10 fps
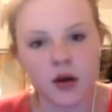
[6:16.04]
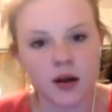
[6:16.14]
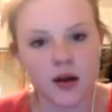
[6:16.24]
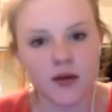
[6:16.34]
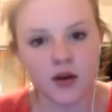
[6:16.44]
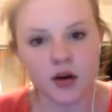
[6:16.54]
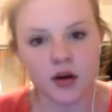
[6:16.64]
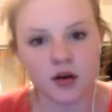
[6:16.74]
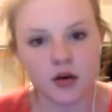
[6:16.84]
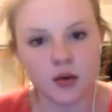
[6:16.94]
have your
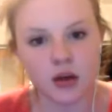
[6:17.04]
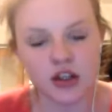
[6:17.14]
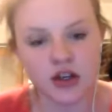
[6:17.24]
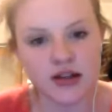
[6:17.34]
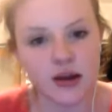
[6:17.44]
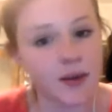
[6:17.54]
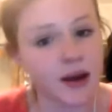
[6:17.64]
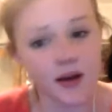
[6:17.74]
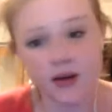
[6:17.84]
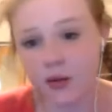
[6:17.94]
one-shots out, but I
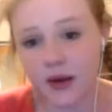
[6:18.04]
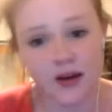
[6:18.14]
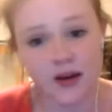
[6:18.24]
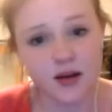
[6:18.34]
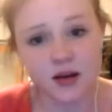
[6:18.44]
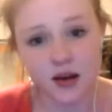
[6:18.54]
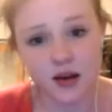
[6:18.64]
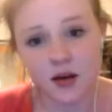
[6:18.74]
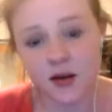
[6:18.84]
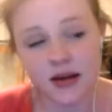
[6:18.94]
don't know when.
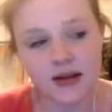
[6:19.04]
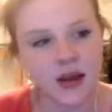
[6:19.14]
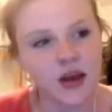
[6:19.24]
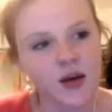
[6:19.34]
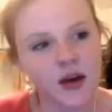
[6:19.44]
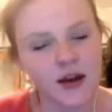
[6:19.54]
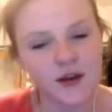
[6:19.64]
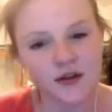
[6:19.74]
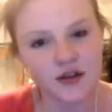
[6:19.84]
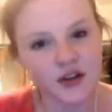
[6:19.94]
Anyways, thank you guys
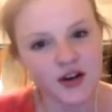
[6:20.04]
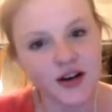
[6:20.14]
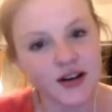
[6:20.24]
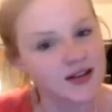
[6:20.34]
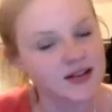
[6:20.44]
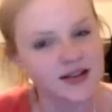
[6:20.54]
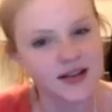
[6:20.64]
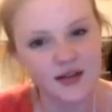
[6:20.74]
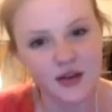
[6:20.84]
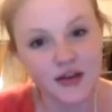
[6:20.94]

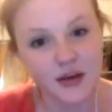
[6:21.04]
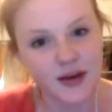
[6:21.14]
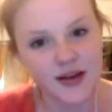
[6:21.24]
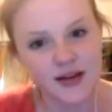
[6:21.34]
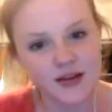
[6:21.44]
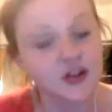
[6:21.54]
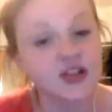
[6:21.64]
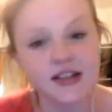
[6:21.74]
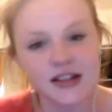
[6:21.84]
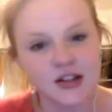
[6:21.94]
if you're viewing this, for
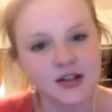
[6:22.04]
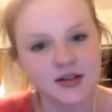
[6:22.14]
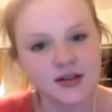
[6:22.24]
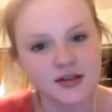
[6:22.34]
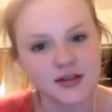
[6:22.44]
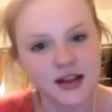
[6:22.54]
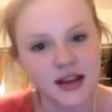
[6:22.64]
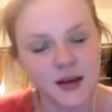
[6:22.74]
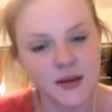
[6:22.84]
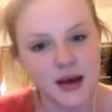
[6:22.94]
still
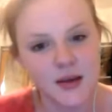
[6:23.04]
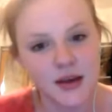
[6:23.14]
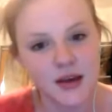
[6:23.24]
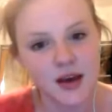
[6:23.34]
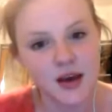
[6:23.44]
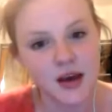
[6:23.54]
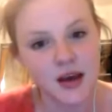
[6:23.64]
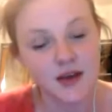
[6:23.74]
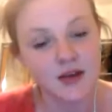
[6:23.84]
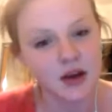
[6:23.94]
sticking by me,
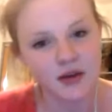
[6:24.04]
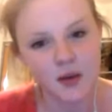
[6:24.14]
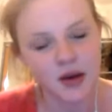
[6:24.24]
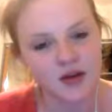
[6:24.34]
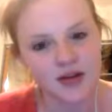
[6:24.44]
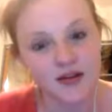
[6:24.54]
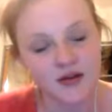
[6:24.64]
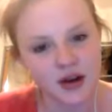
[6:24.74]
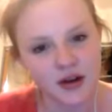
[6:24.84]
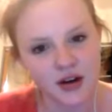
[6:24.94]
even though I haven't posted in
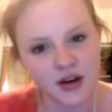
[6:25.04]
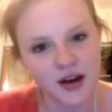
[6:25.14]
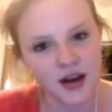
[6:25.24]
forever.